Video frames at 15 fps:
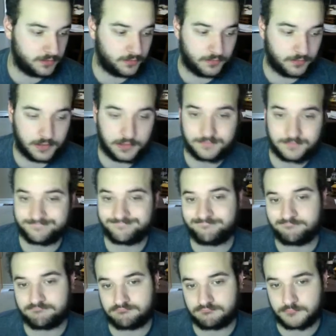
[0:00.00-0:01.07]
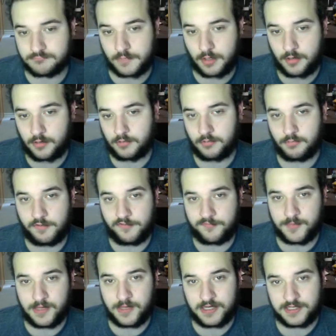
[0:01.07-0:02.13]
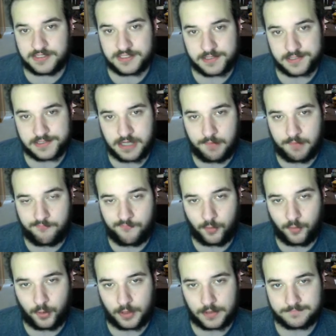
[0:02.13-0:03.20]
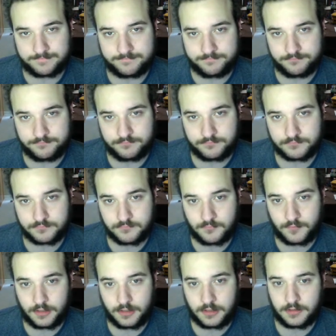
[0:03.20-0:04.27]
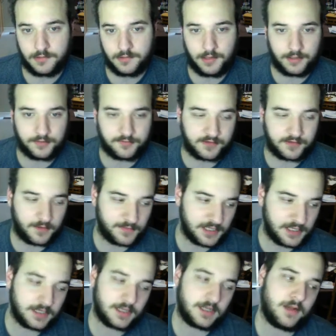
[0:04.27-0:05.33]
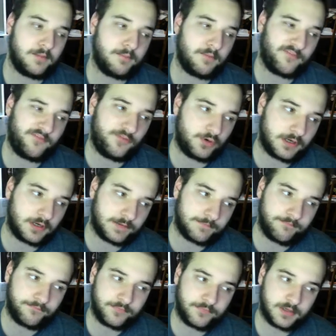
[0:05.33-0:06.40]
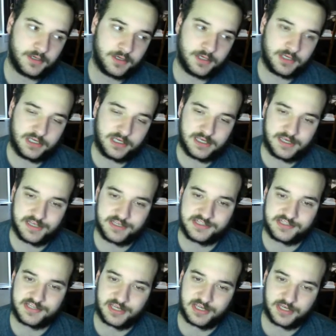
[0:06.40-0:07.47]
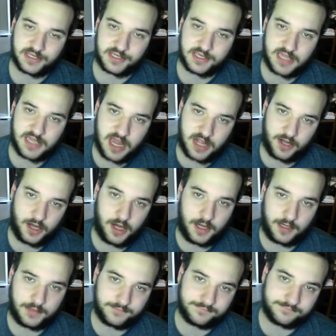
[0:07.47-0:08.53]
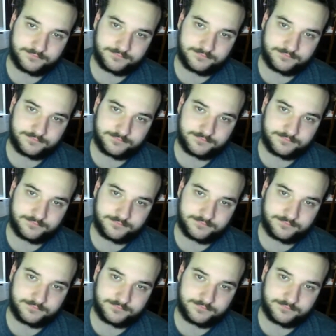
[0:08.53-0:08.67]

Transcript: Well, we've made it to the top 4. And coming in at number 4 is Kanon.